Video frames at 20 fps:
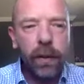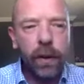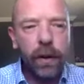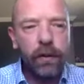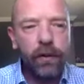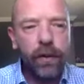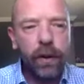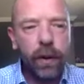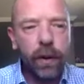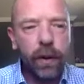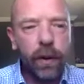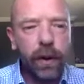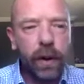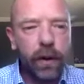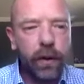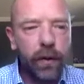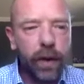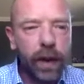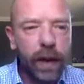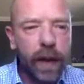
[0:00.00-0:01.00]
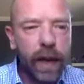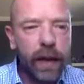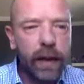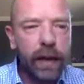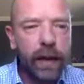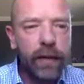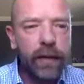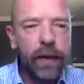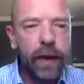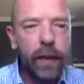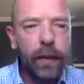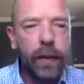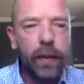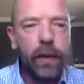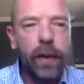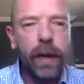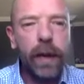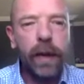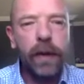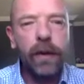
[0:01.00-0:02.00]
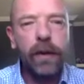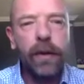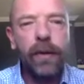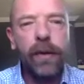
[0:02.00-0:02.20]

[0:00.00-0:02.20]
I want to show you an unrelated example here